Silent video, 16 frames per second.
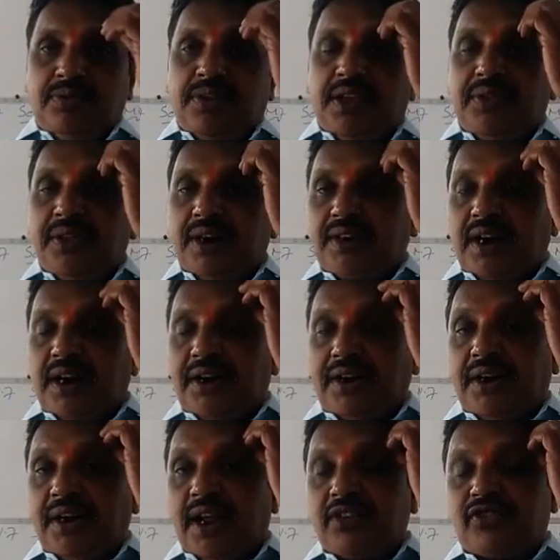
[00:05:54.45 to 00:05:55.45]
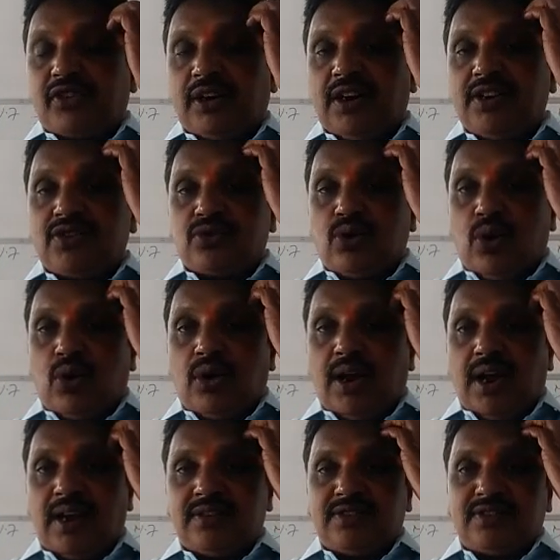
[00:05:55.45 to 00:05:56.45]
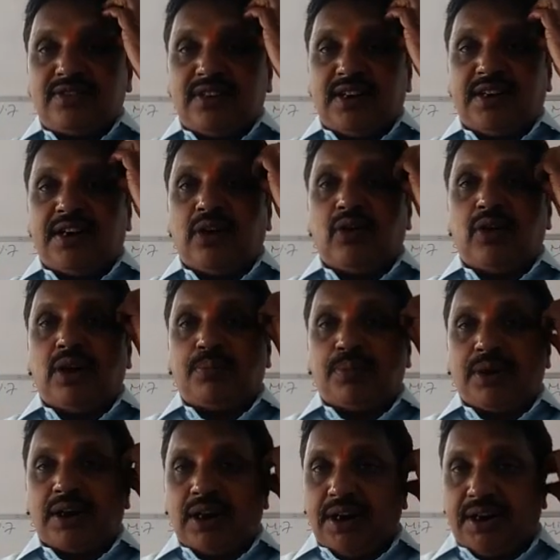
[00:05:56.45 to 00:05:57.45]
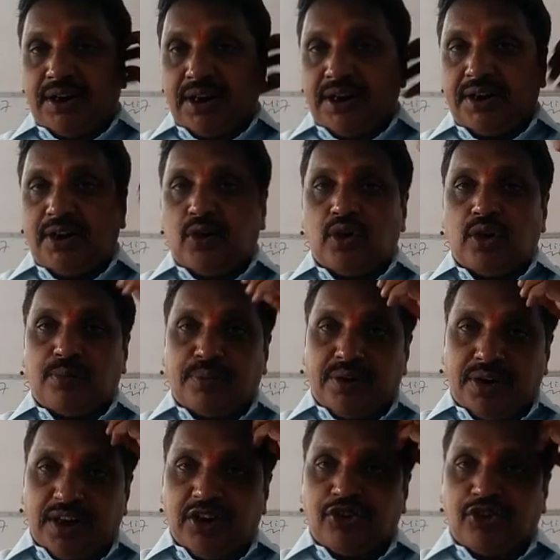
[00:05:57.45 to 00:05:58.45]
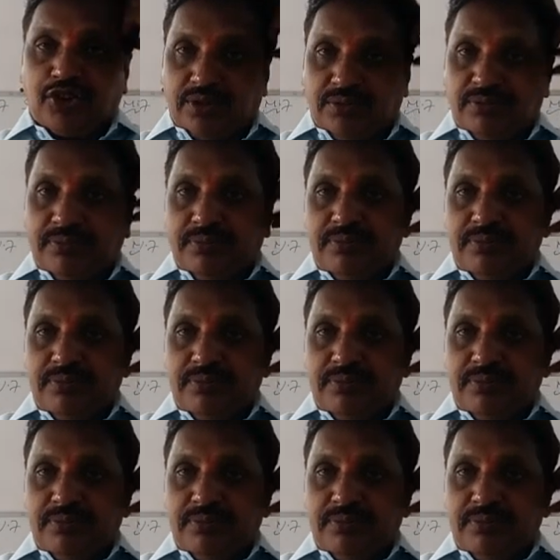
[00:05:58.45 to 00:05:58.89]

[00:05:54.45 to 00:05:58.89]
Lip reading: Then that country naturally is called as a developed country or a developed nation.